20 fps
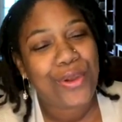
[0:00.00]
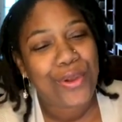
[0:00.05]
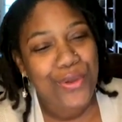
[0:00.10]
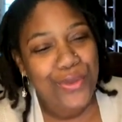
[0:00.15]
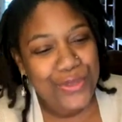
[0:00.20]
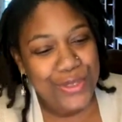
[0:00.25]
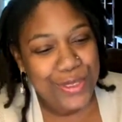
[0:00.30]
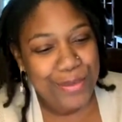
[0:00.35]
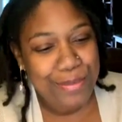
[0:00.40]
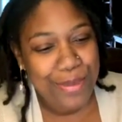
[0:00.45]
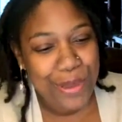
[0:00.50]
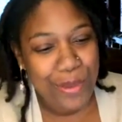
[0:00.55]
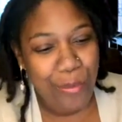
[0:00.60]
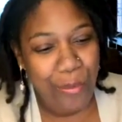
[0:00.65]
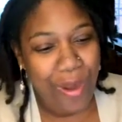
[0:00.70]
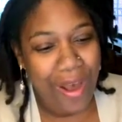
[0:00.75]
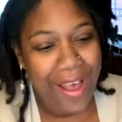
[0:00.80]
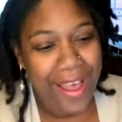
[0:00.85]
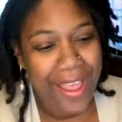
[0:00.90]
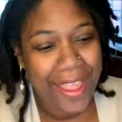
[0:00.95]
ultimate
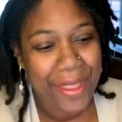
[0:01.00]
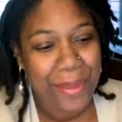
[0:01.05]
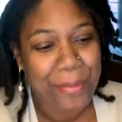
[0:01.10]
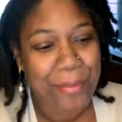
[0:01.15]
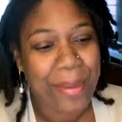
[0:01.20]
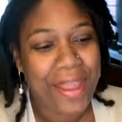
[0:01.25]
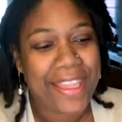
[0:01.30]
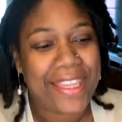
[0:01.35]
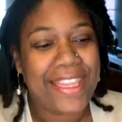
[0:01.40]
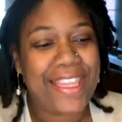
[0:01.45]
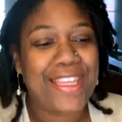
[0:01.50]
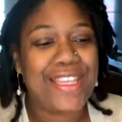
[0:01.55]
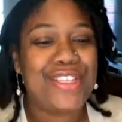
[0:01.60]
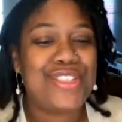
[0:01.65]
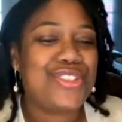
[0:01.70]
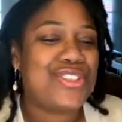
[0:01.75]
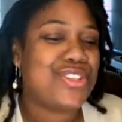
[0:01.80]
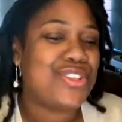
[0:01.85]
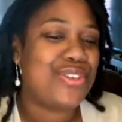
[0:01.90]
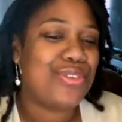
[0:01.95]
why by getting
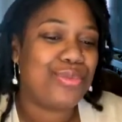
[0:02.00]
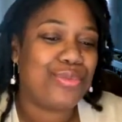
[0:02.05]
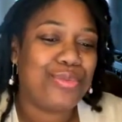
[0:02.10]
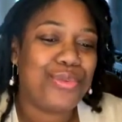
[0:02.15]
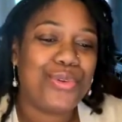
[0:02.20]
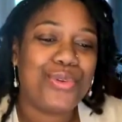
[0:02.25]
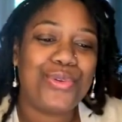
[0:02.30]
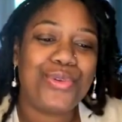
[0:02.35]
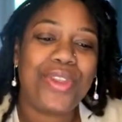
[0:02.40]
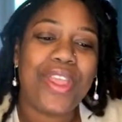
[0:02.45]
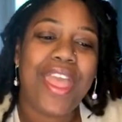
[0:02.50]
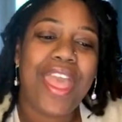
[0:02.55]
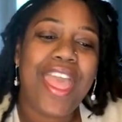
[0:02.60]
to the root